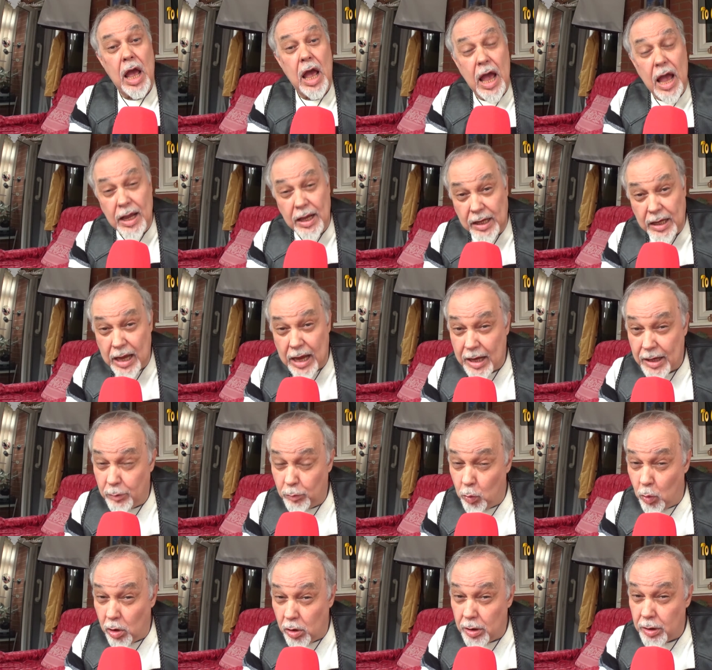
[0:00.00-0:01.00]
and
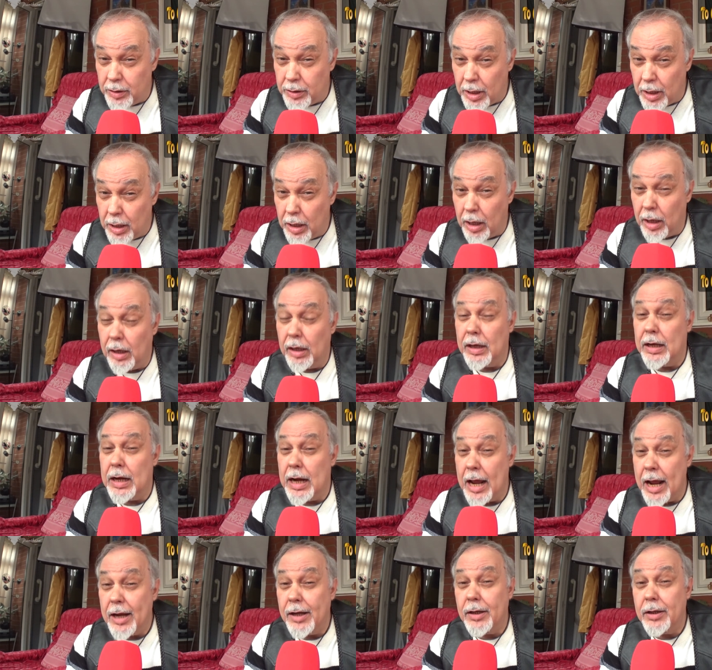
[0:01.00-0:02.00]
Cadwaladr
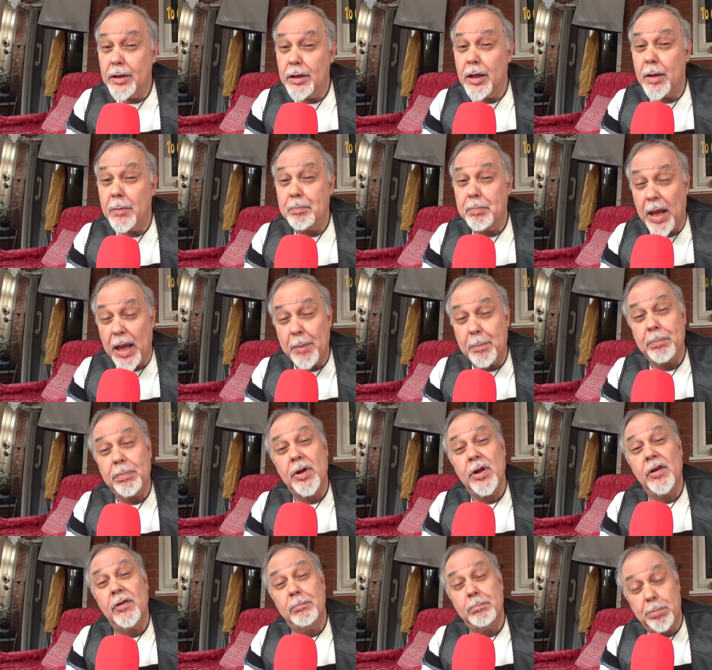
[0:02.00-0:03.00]
led the
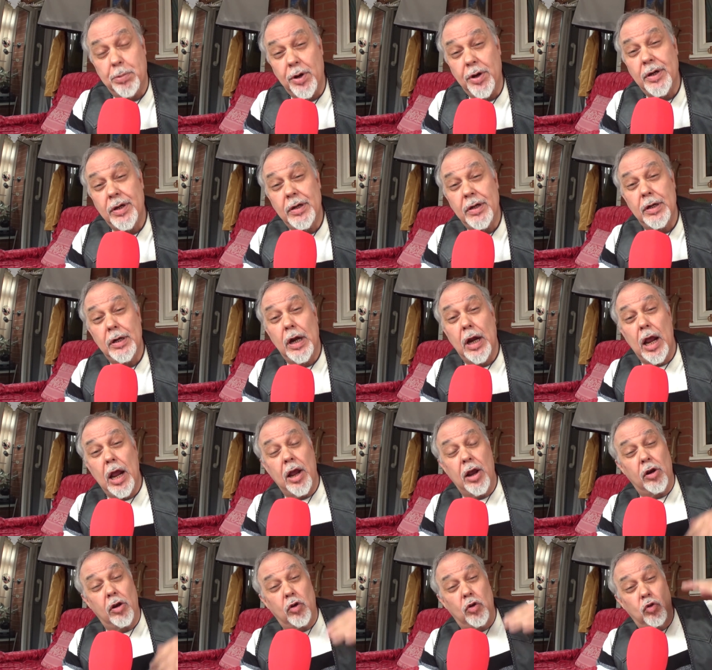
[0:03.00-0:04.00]
people of Britain
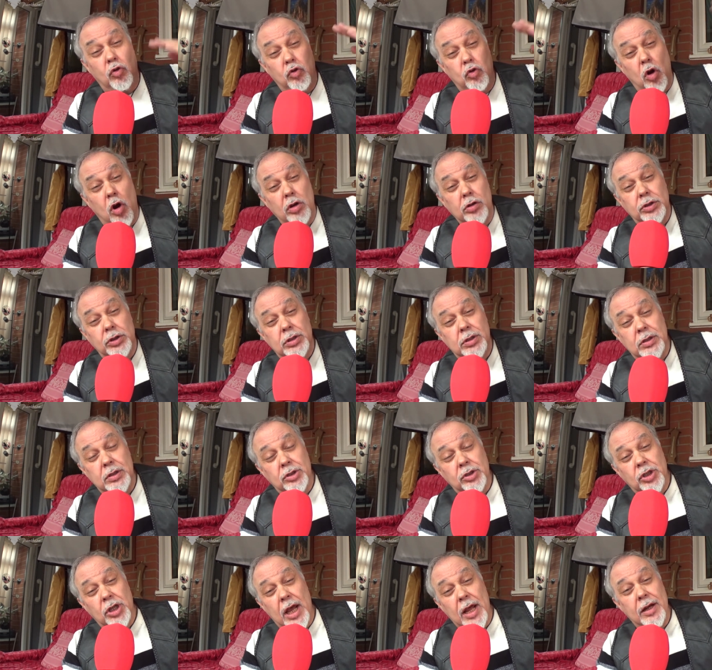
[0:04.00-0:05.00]
across the
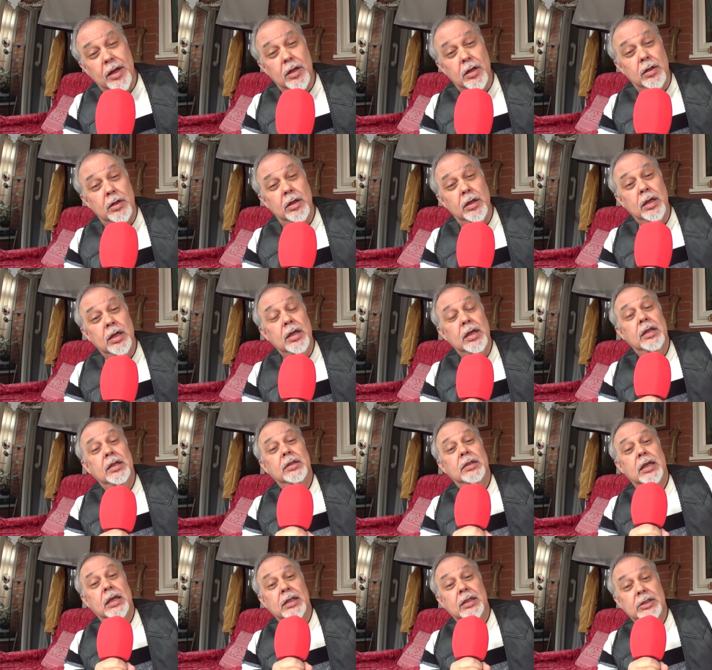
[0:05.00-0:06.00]
Channel
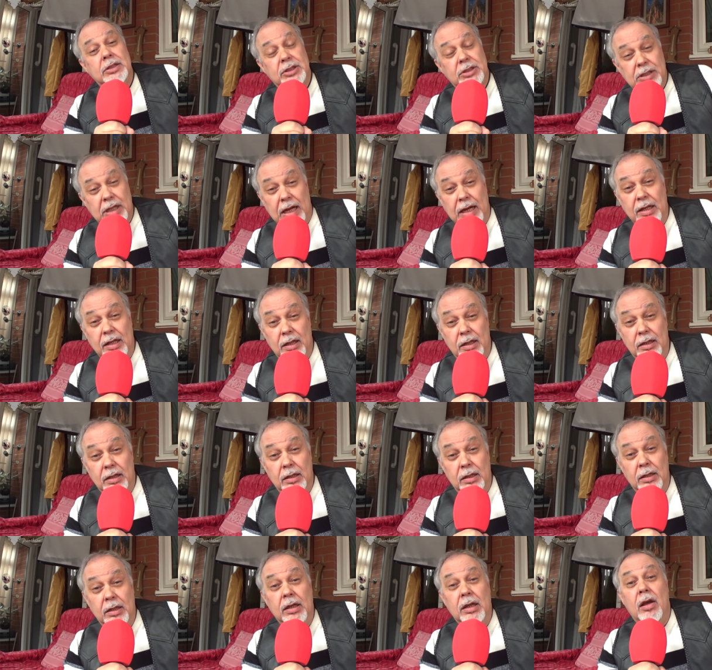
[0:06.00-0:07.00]
to
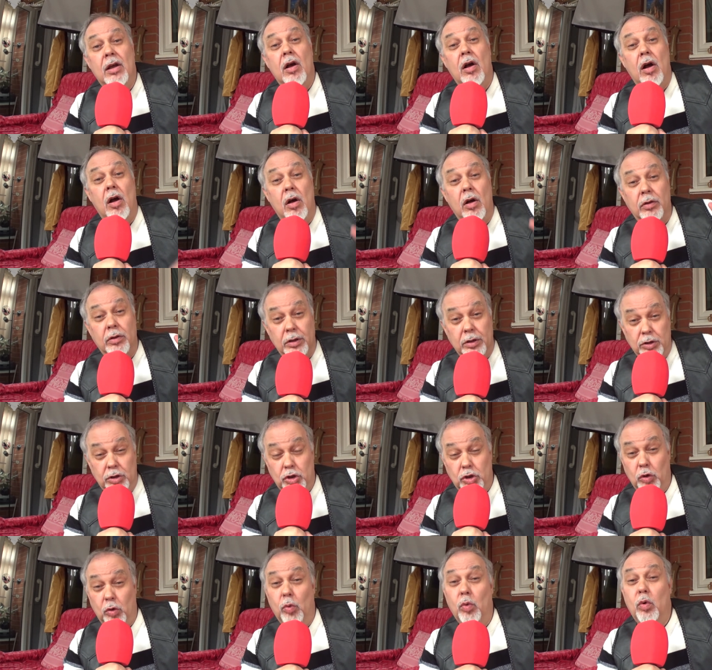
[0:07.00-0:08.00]
settle on the
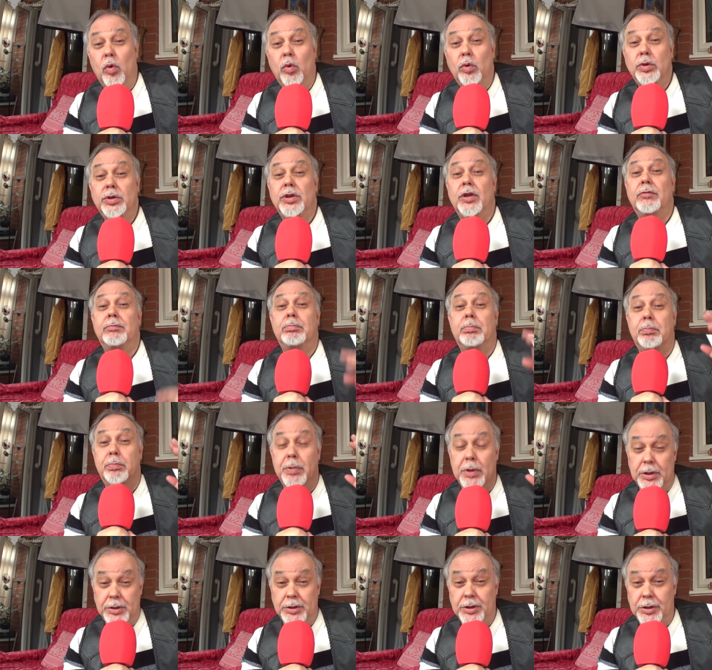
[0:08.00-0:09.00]
shores of
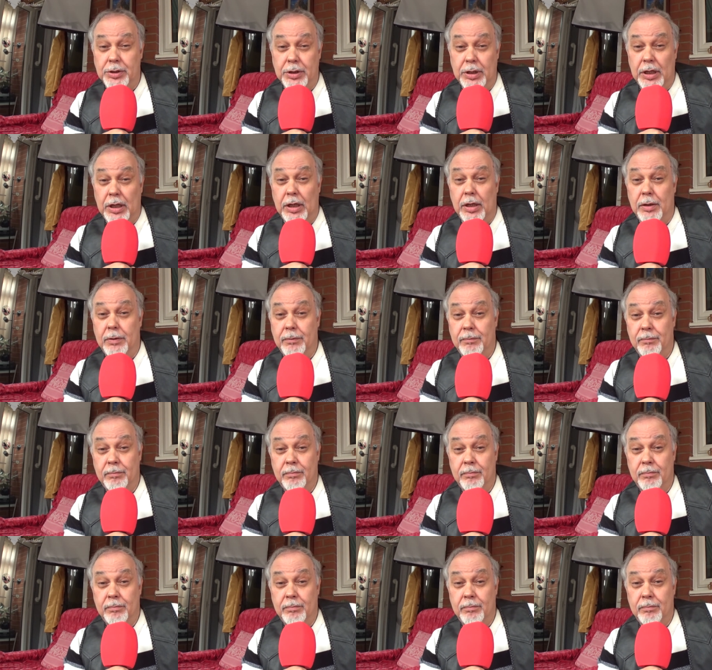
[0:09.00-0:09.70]
Brittany.